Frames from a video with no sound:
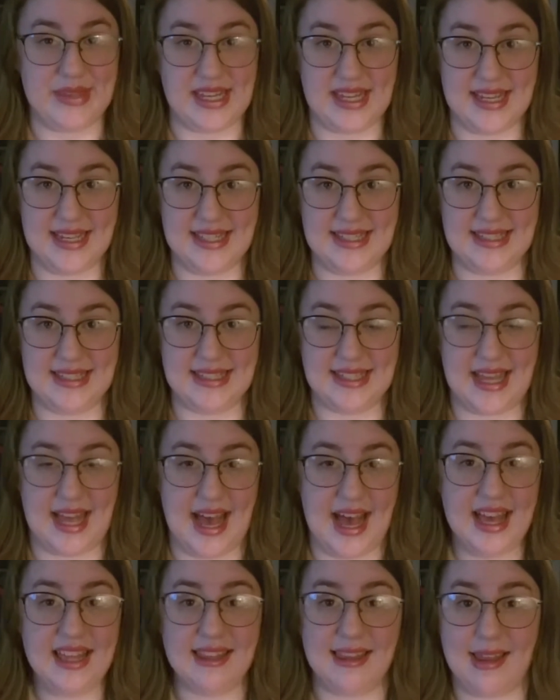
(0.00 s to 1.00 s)
Because
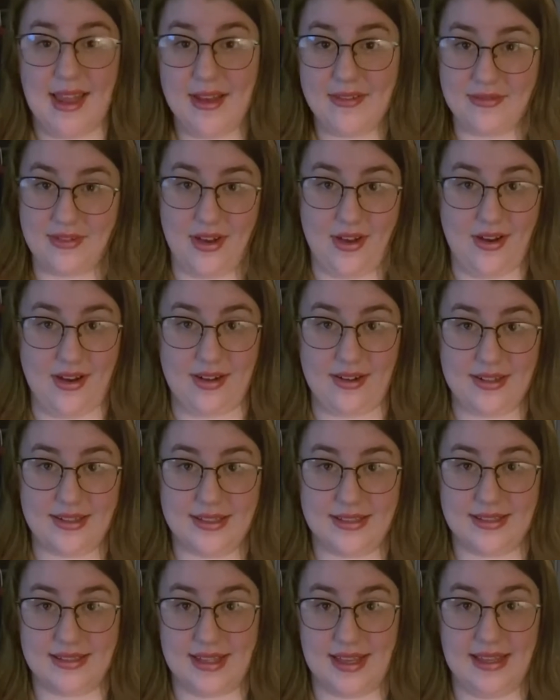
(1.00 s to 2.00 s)
I love
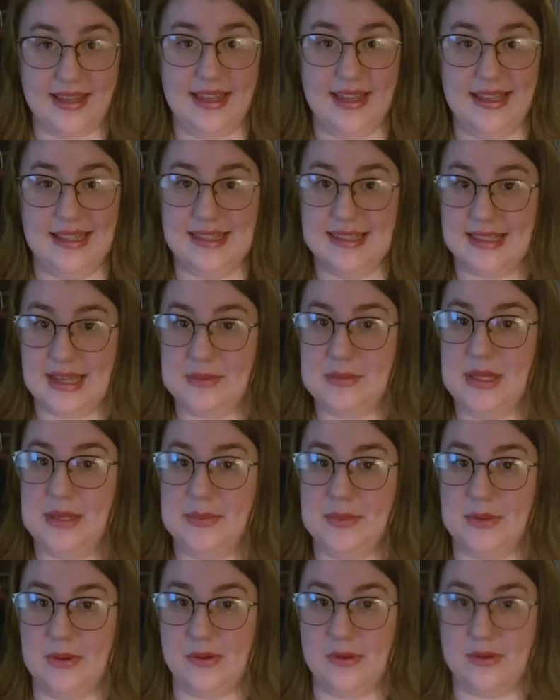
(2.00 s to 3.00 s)
arcs. Again, some
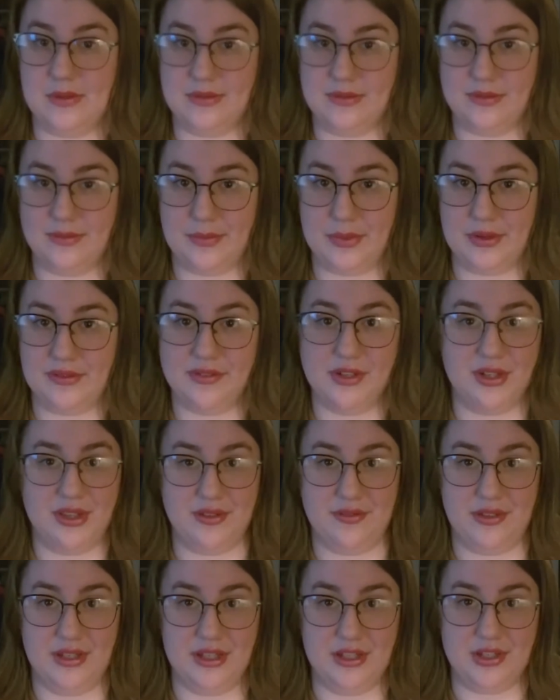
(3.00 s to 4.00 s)
people prefer
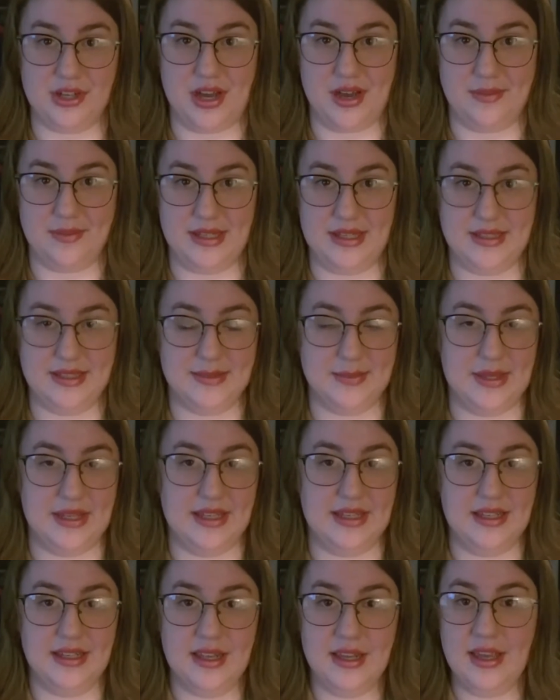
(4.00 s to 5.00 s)
the finished copies,
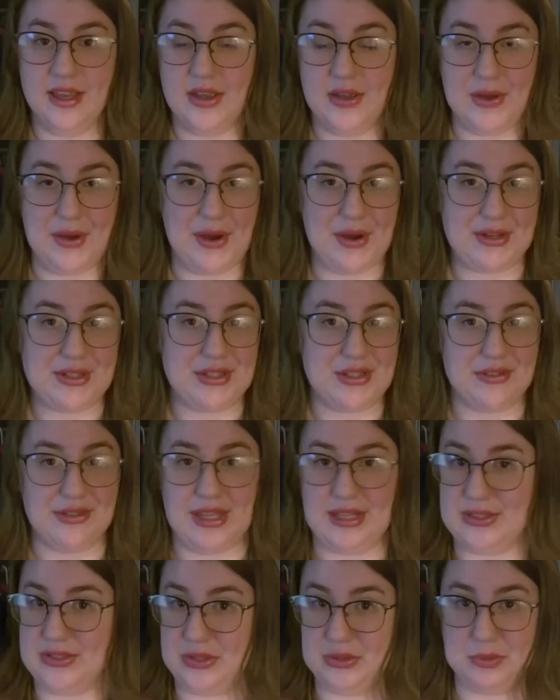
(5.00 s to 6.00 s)
but arcs are
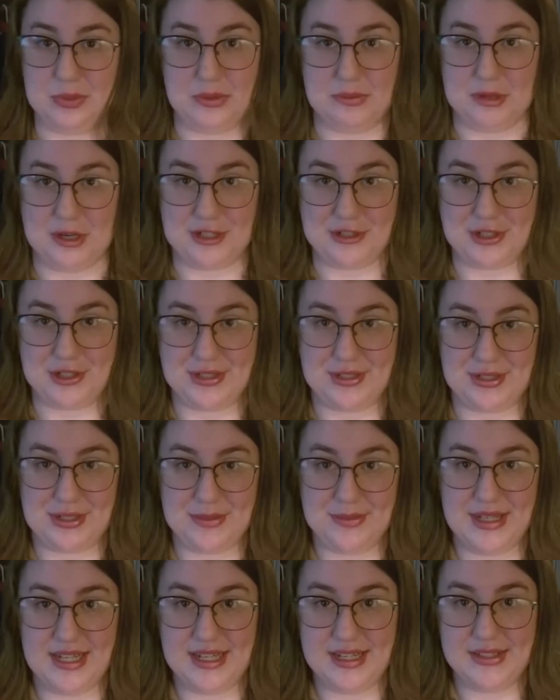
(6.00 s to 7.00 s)
like super precious
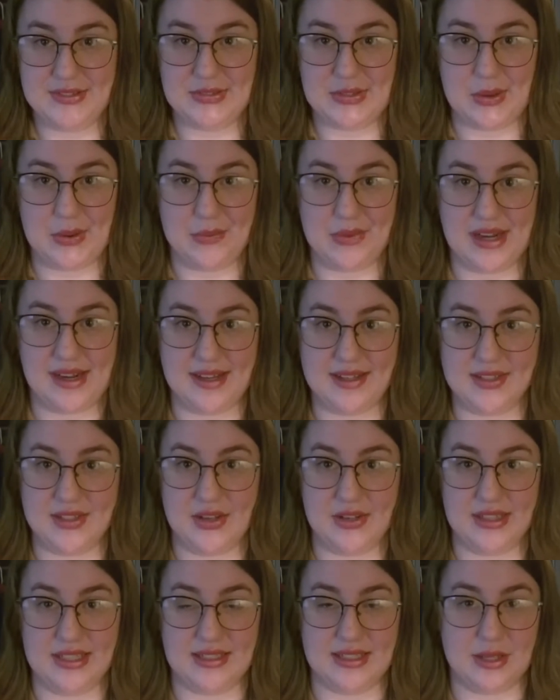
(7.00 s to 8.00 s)
to me, so when I
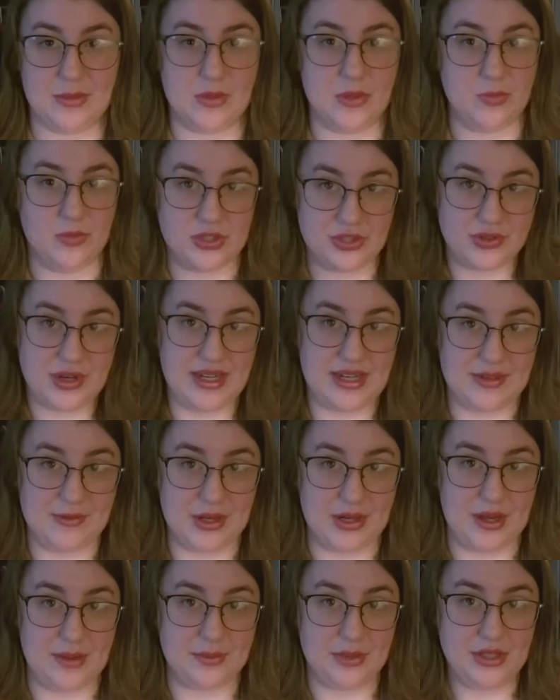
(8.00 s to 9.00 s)
saw that someone was trading
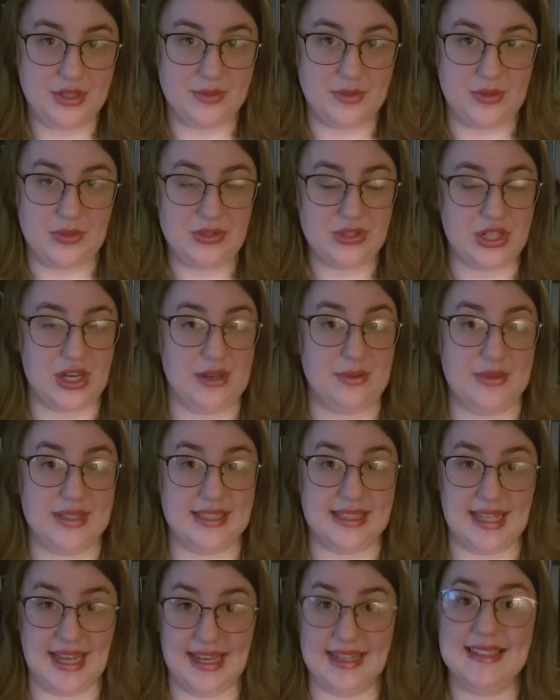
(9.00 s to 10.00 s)
one on Bookmooch, I was
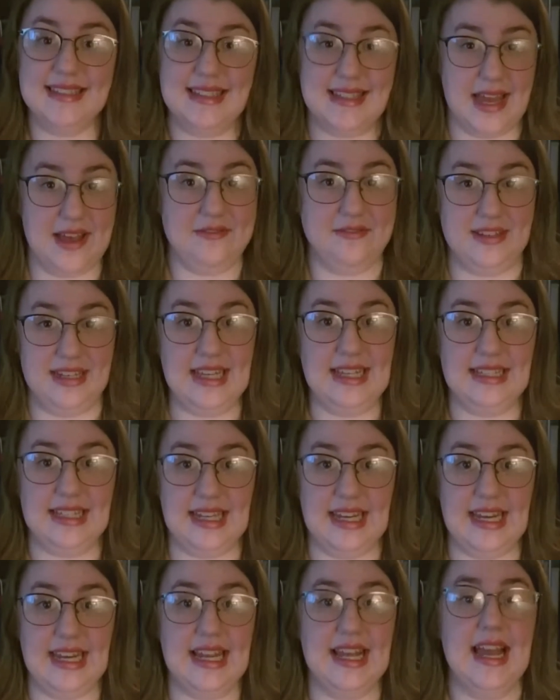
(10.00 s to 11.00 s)
like,
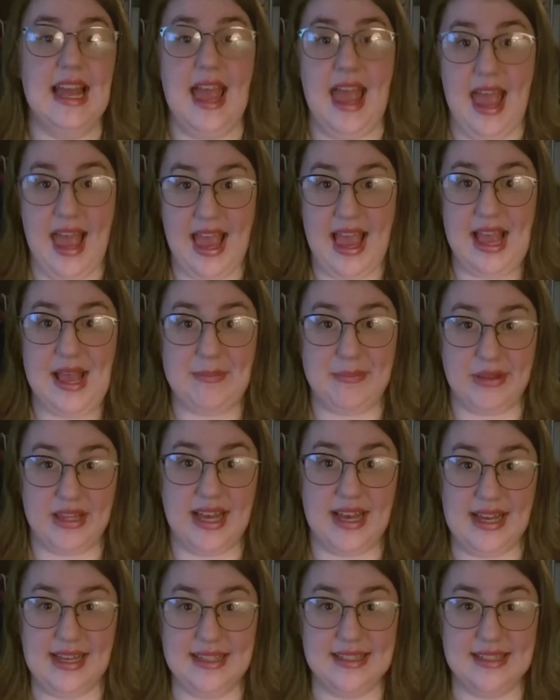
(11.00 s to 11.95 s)
definitely, A+,